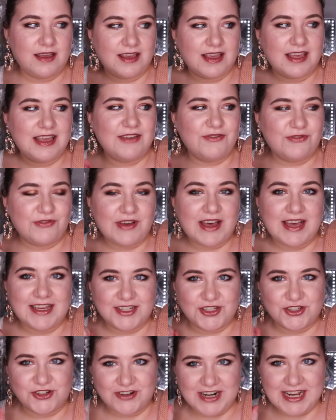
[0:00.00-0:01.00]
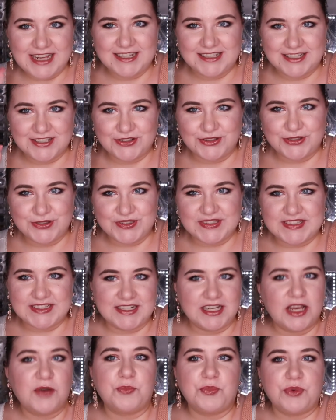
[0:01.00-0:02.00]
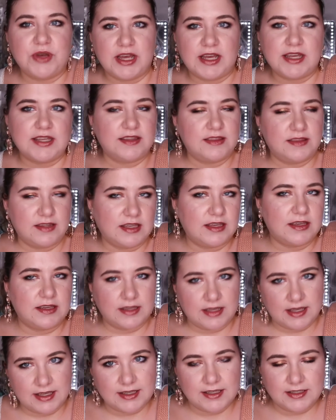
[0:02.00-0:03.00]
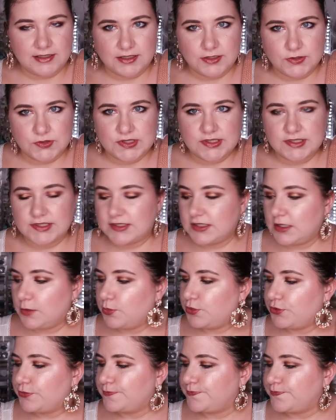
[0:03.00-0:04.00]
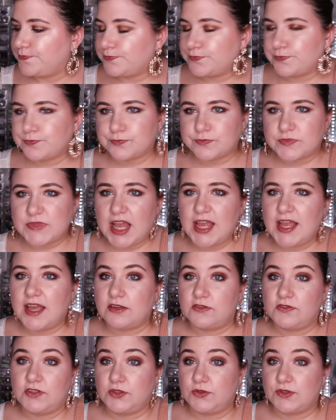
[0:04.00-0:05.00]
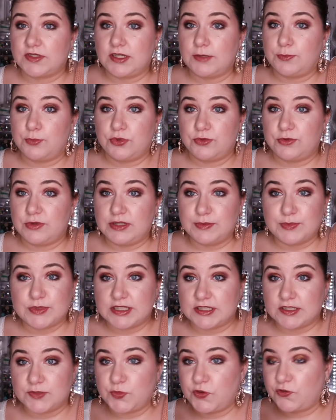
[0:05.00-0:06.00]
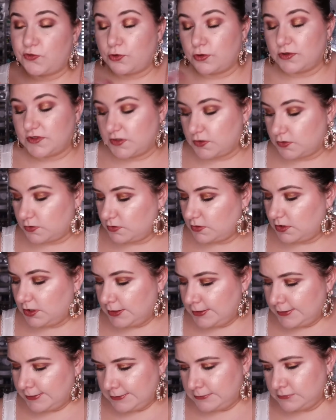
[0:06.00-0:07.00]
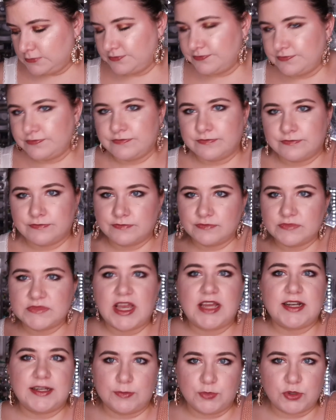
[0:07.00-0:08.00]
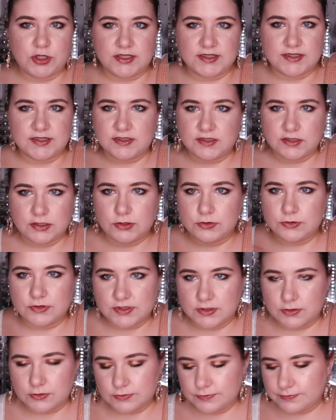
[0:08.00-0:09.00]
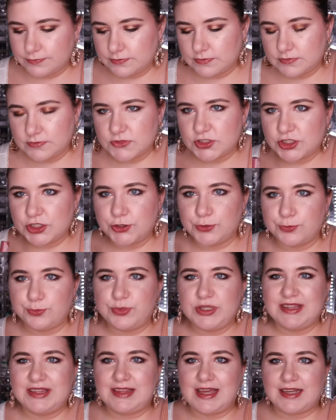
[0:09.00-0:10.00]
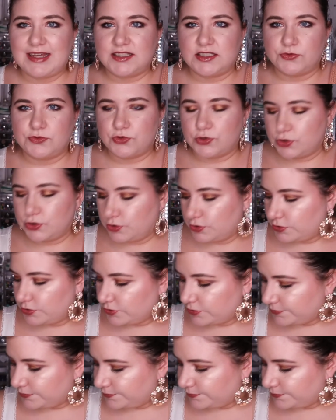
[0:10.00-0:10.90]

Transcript: if I try to use it up, I think I can use this up. I have used up lipsticks before, and lip glosses too, so it shouldn't be that difficult.